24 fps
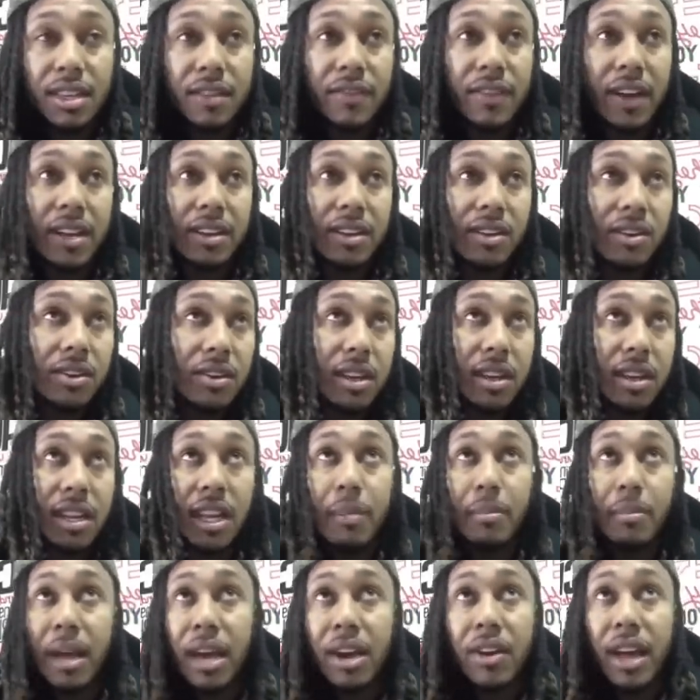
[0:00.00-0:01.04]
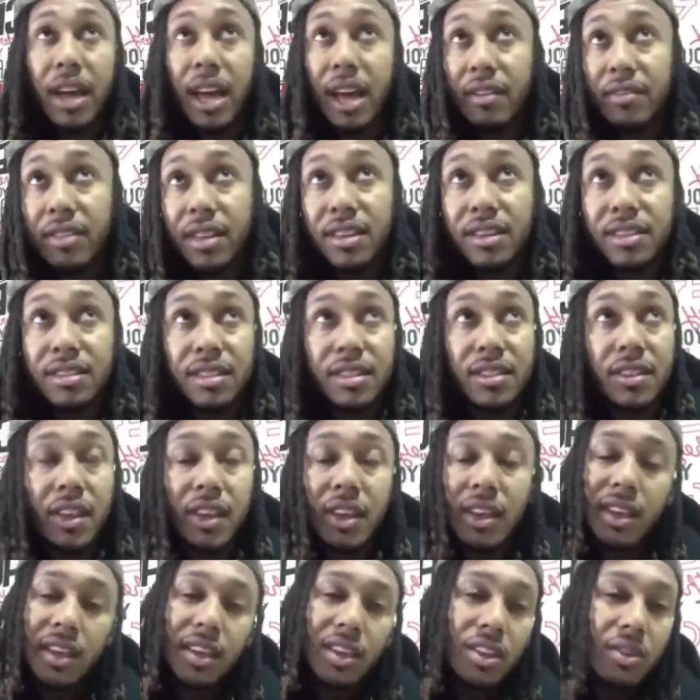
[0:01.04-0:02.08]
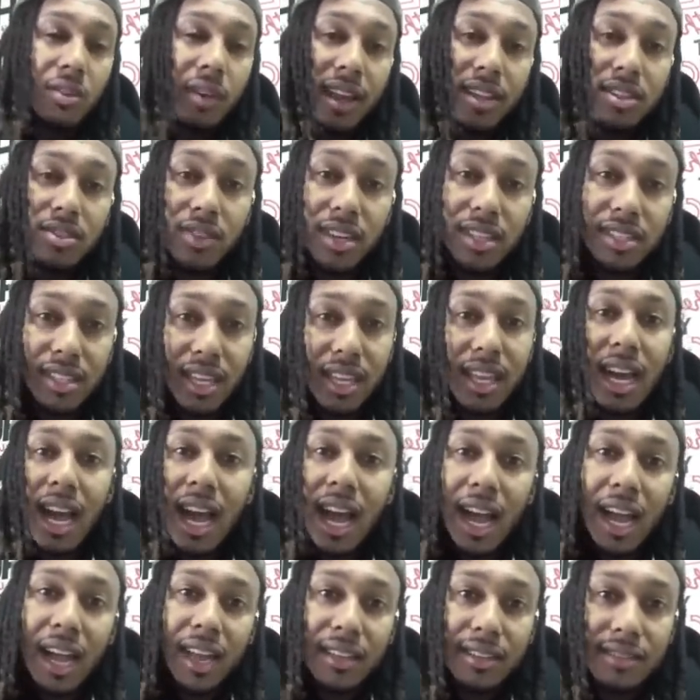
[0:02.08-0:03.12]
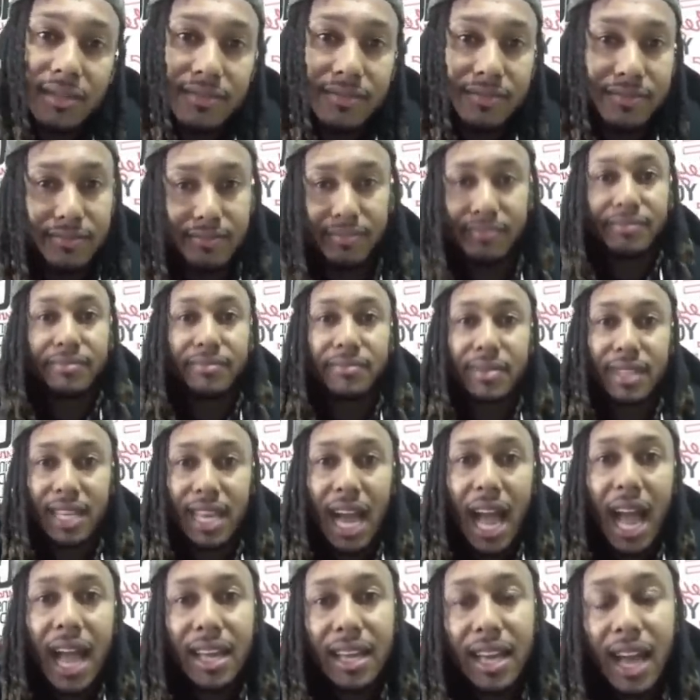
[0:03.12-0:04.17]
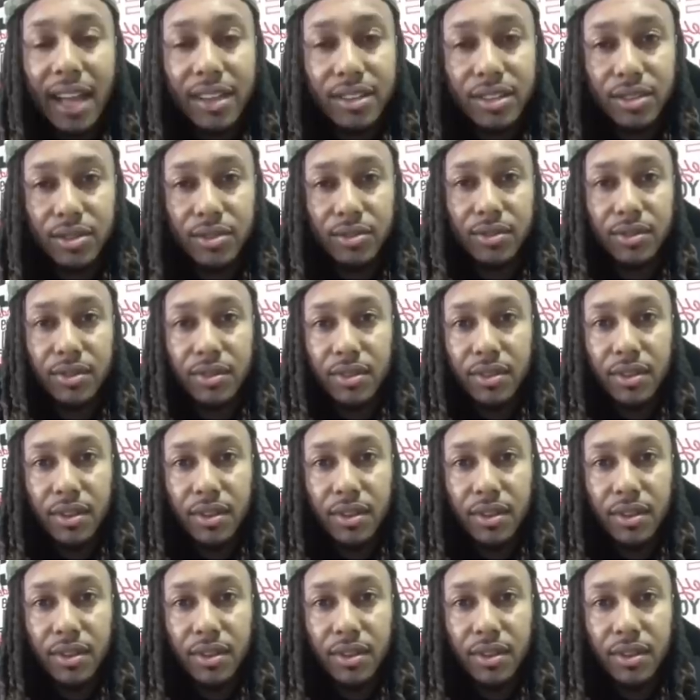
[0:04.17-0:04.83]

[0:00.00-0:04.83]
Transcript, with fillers: And if I don't, then I'm not going to have this. And you ain't trusting God. God got you.